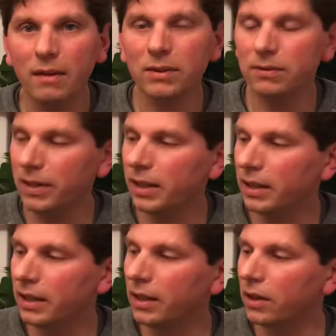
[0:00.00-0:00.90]
to feed it
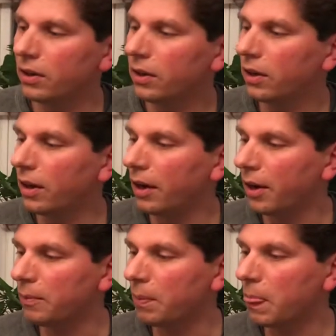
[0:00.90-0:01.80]
here,
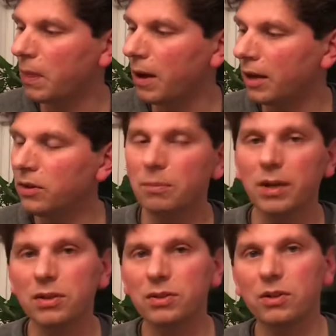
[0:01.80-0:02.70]
I do a
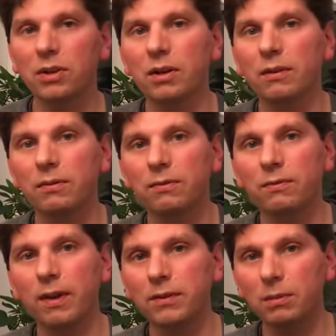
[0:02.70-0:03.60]
mixture of
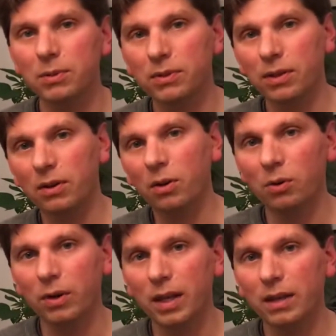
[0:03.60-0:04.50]
50% whole
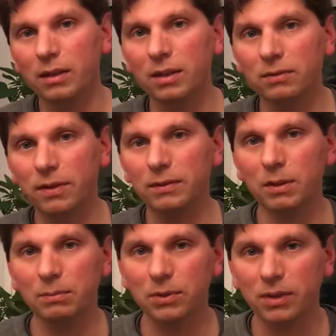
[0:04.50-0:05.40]
wheat and
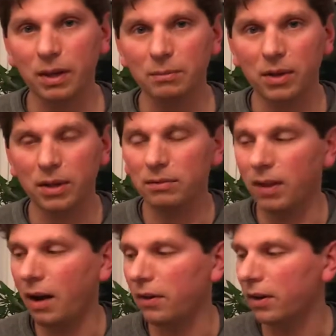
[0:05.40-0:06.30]
50% bread
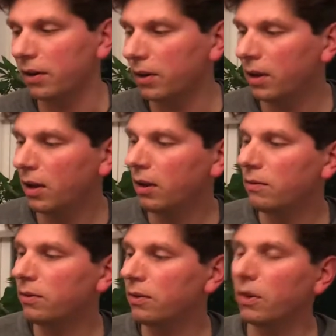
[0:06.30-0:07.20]
flour.
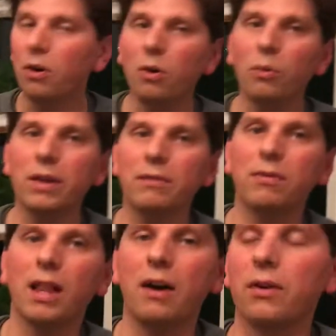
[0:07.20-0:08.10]
For the whole wheat
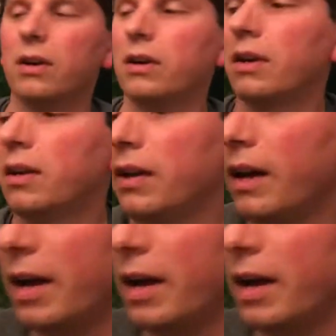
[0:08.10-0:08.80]
flour, I